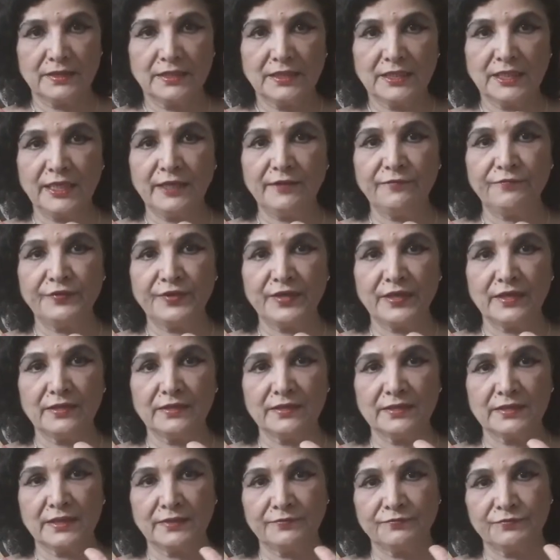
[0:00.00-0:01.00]
3
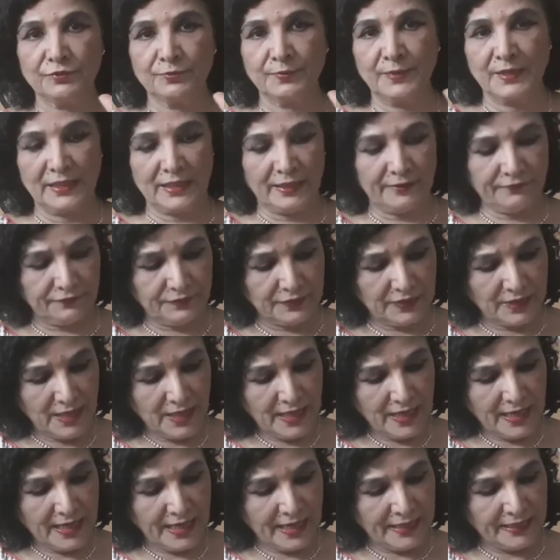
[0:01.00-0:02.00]
fingers have to be left,
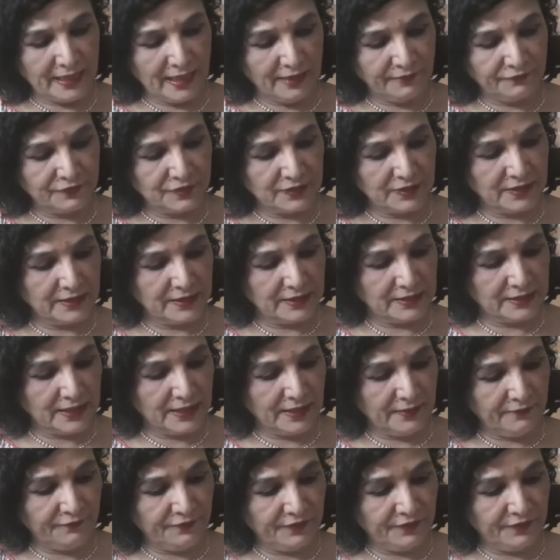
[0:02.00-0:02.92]
and after the 3